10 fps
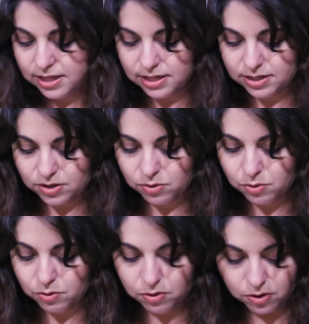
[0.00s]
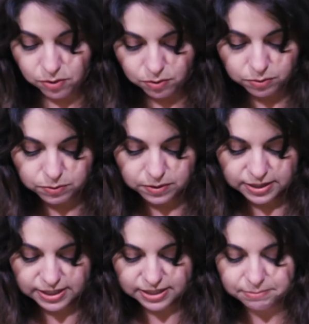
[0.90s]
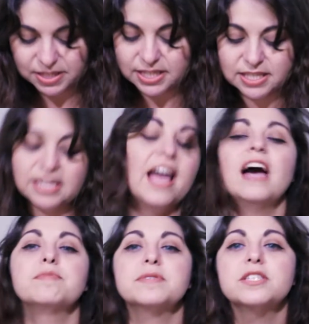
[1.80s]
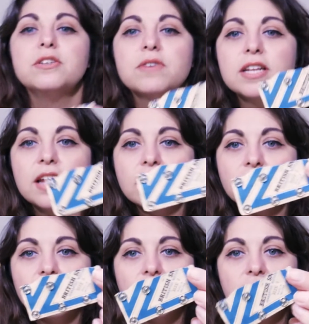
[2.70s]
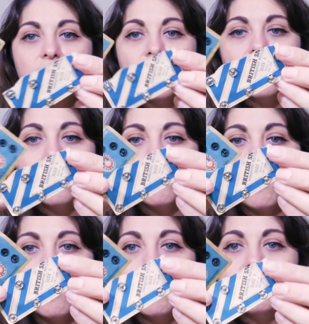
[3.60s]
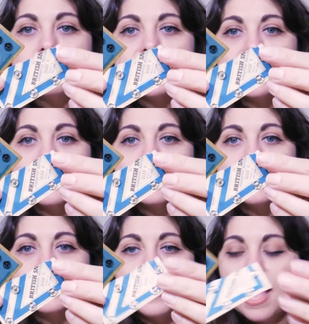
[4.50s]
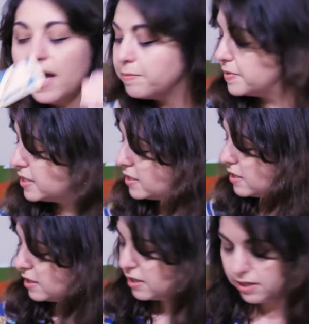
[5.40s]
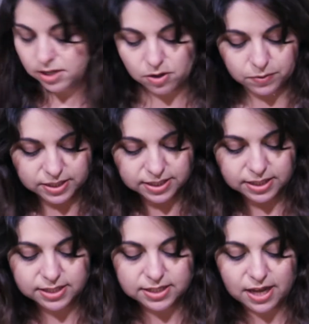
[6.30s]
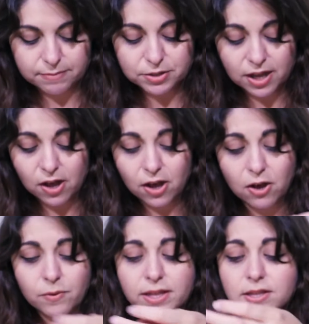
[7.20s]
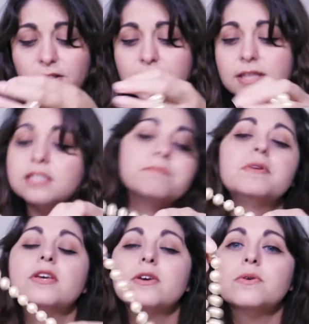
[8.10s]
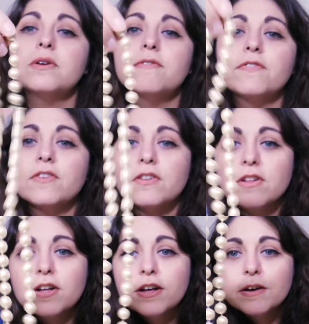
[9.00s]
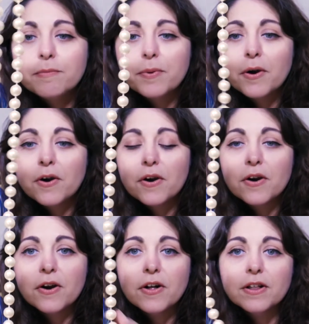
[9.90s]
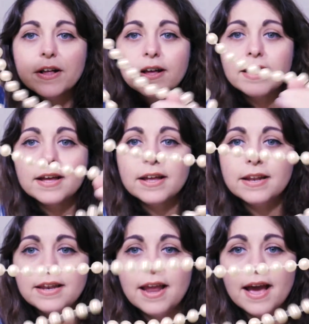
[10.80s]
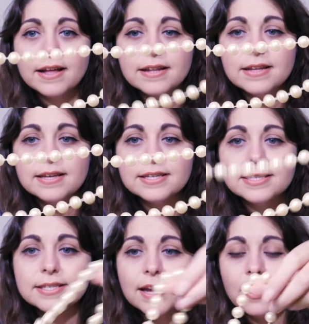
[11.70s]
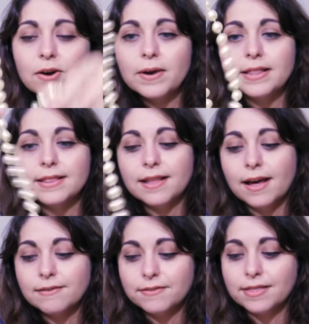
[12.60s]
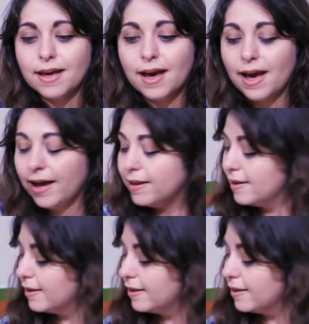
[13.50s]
decor. Ooh, some snaps. You can never go wrong with little snaps. Always need snaps. Oh, and look at this beautiful pearl necklace. Oh, I love that.